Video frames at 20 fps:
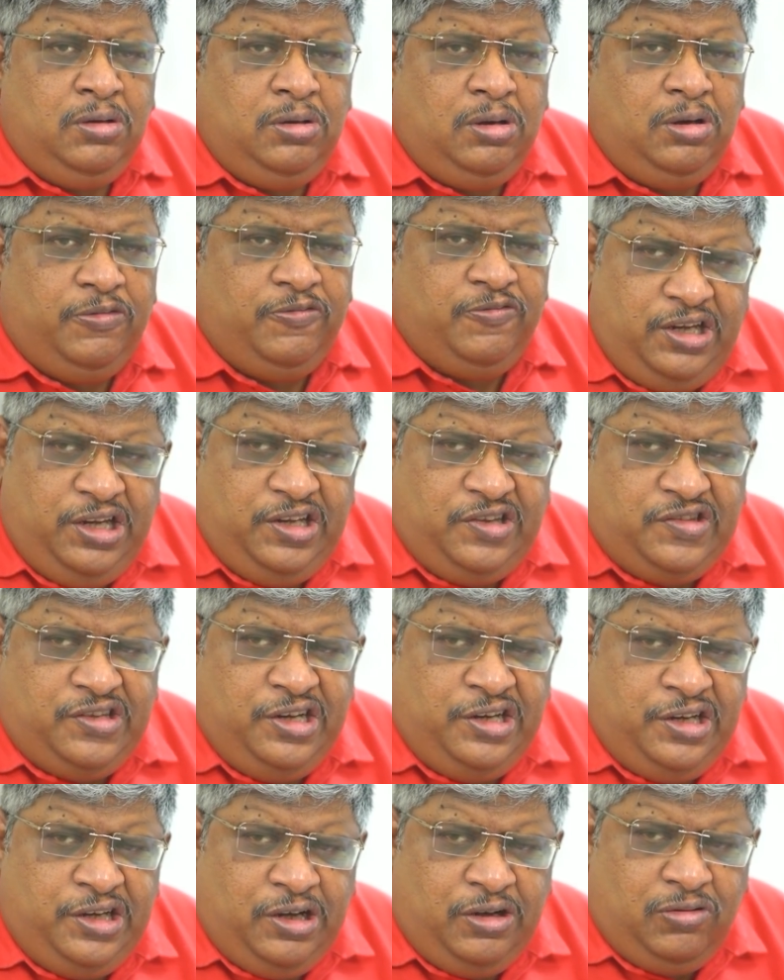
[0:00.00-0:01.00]
of East
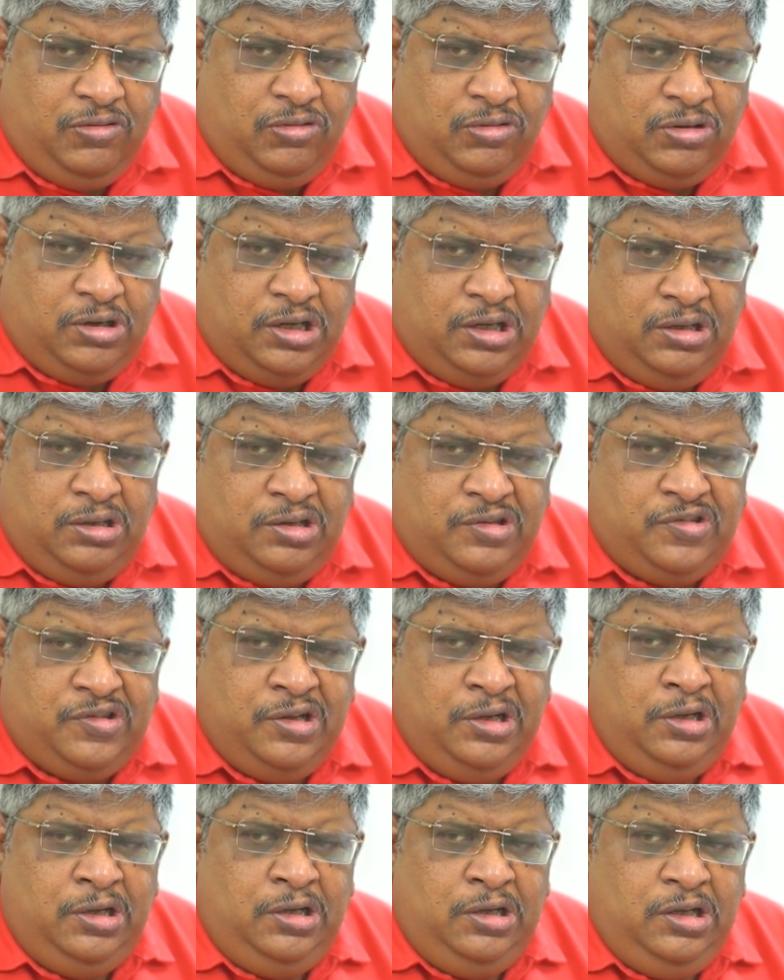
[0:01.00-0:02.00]
India hotels,
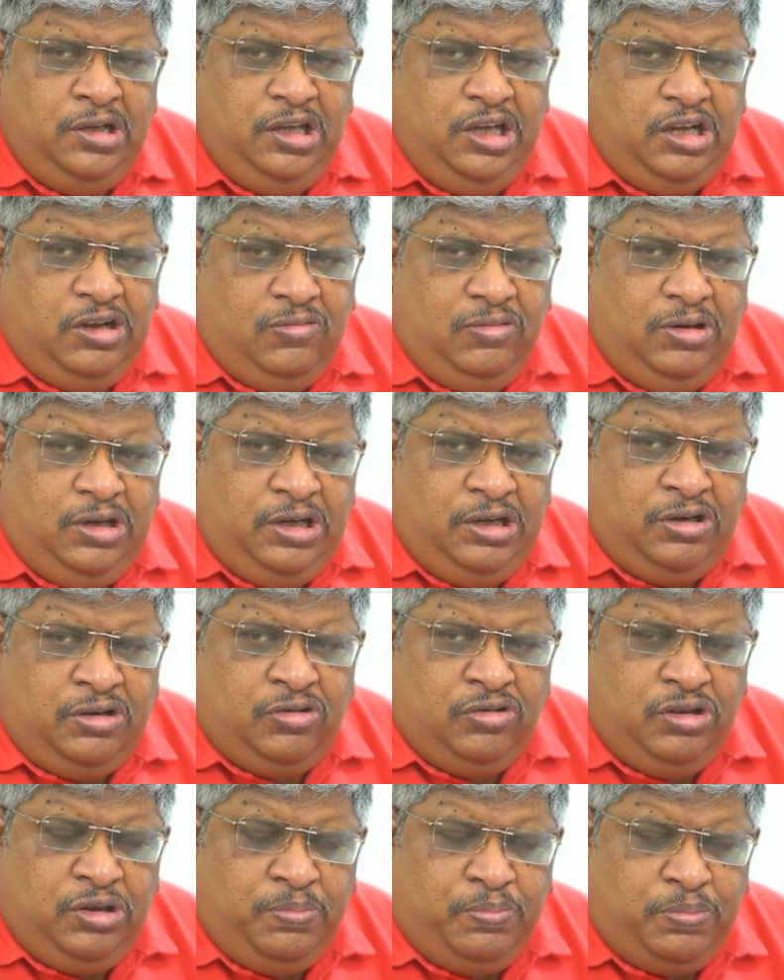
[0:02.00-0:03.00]
equivalent to the